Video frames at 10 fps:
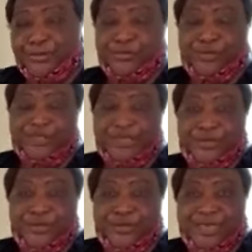we
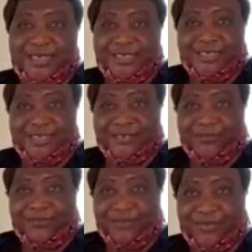sit under the
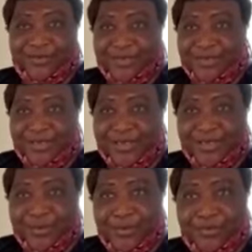
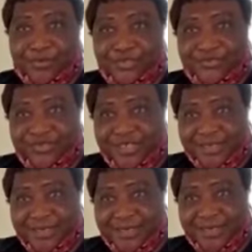mango
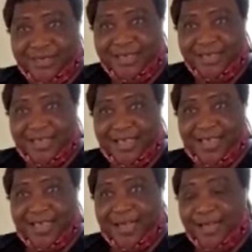tree
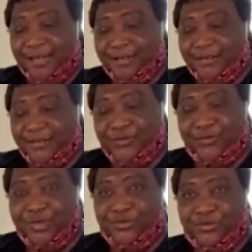and
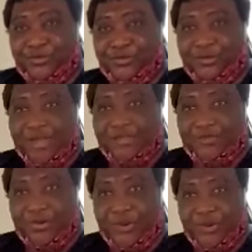we do artwork.
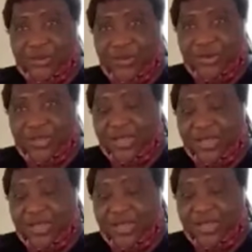
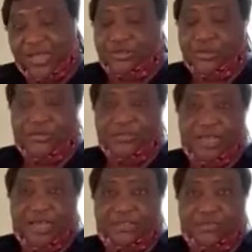And some of the
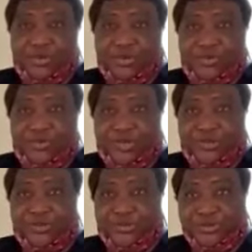artwork
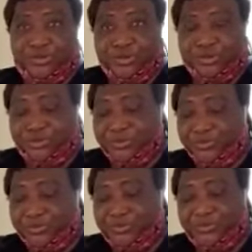we do
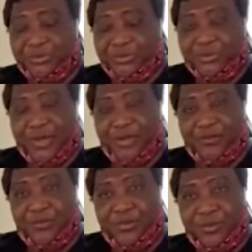back
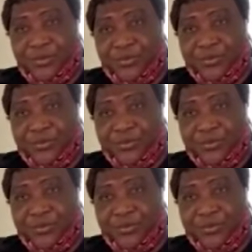home